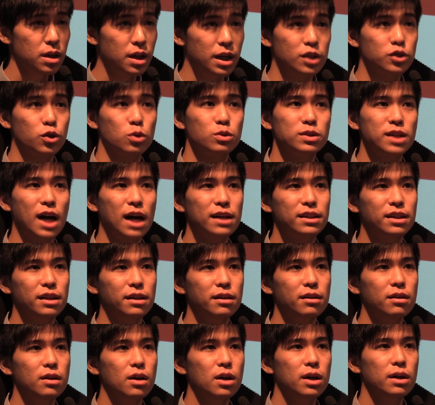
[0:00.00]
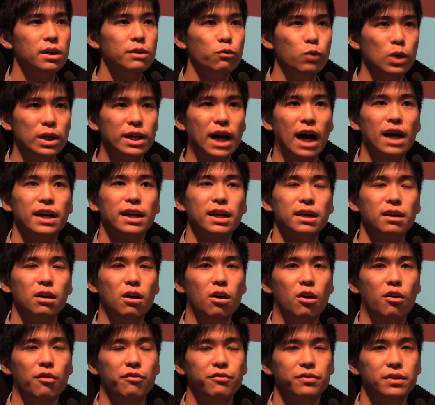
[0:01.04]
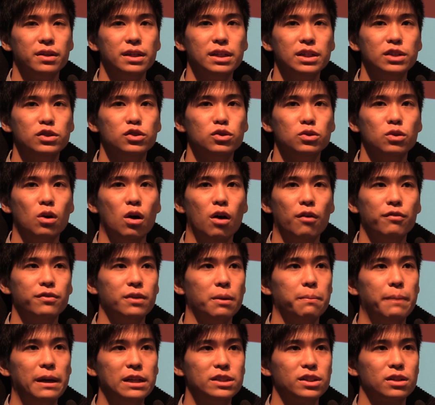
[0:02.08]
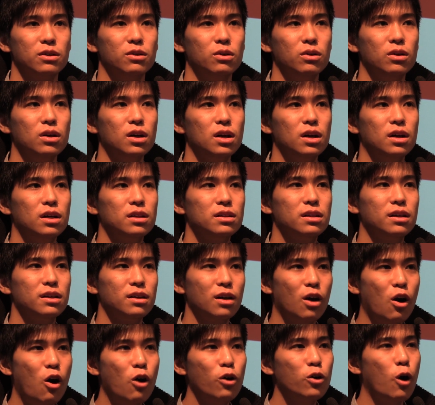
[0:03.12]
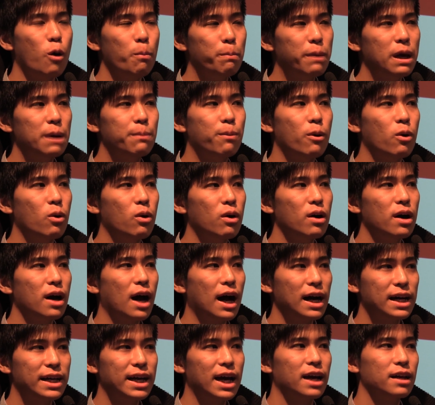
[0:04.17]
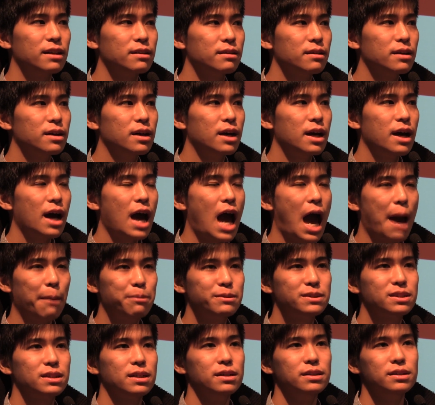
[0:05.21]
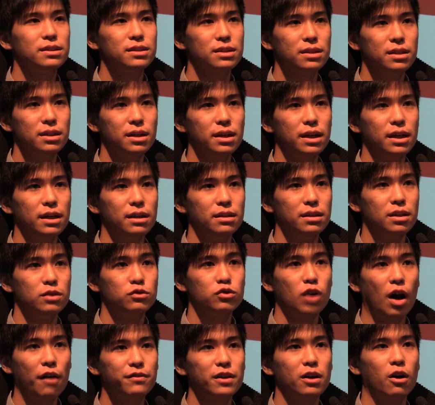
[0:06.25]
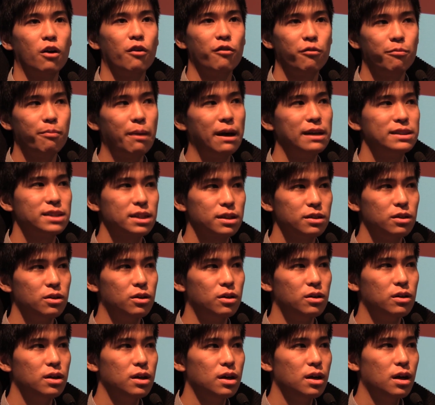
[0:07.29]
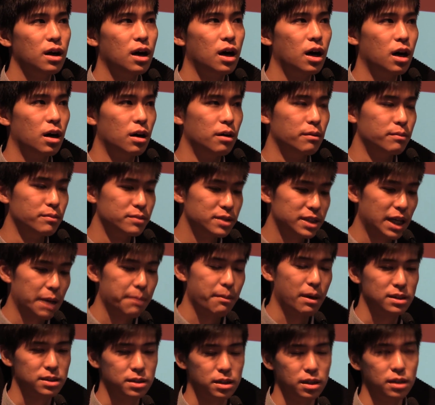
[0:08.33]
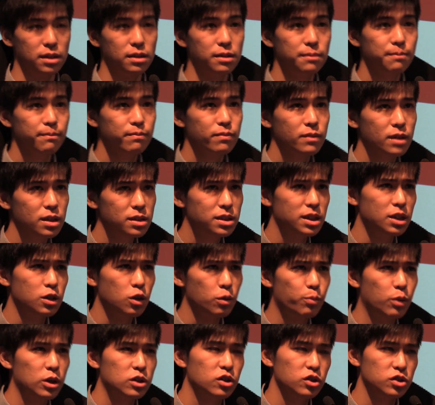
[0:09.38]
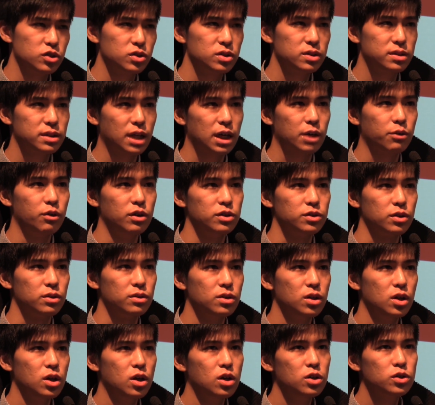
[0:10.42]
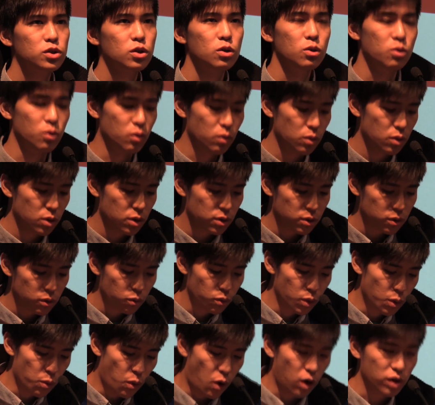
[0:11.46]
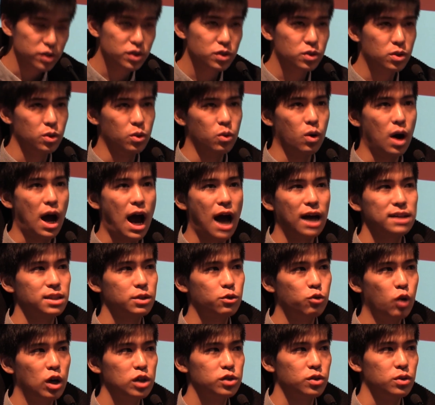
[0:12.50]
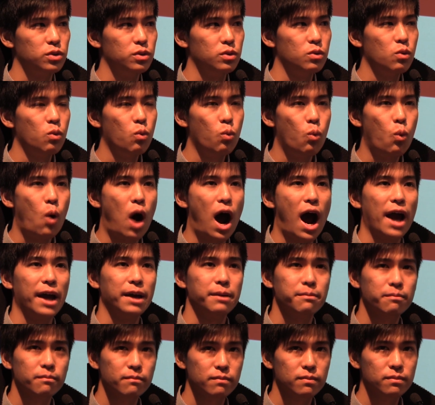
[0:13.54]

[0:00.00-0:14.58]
in the society regarding of the issue of the basic law. The Hong Kong people, again, absent in the drafting of basic law, um, same as the Sino-British Declaration. So, we want to ask a question, why?